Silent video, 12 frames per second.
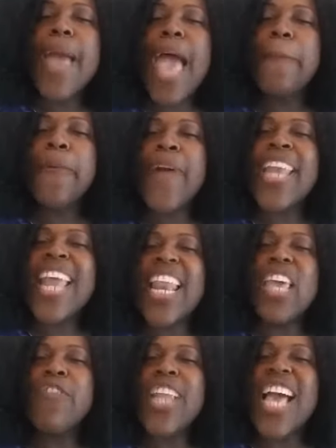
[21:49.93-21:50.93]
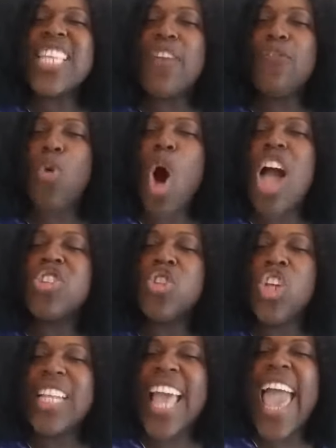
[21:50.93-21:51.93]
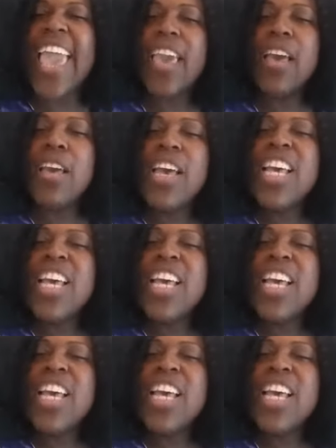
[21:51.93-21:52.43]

I pray that even as they've watched today,